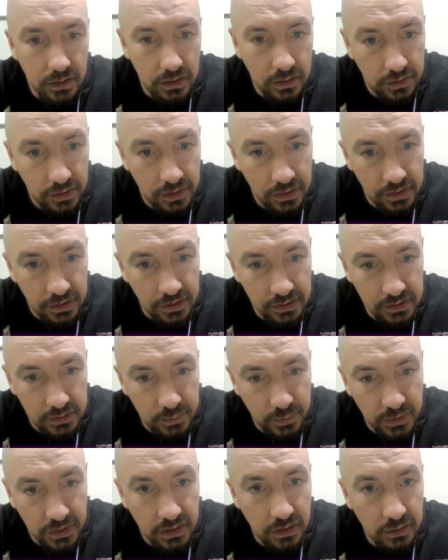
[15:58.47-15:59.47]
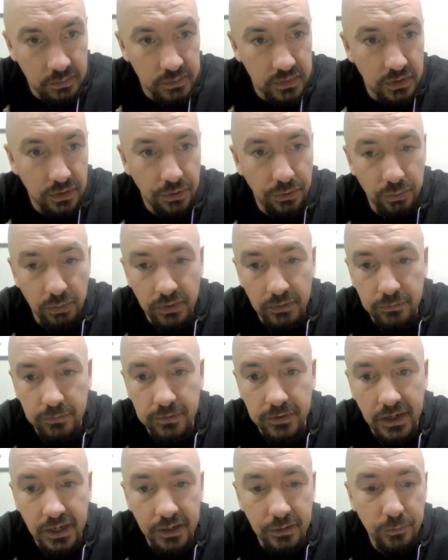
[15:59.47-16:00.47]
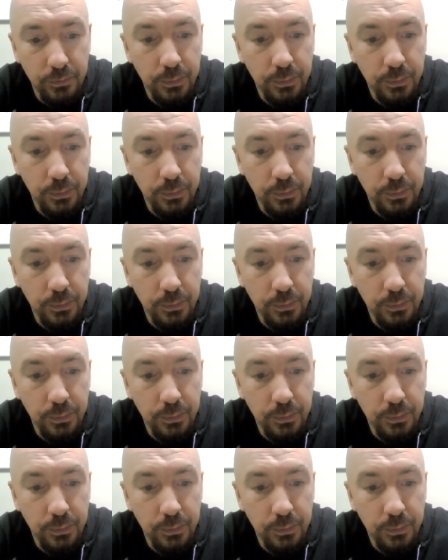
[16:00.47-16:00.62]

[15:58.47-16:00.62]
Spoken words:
Then this becomes a 3, 5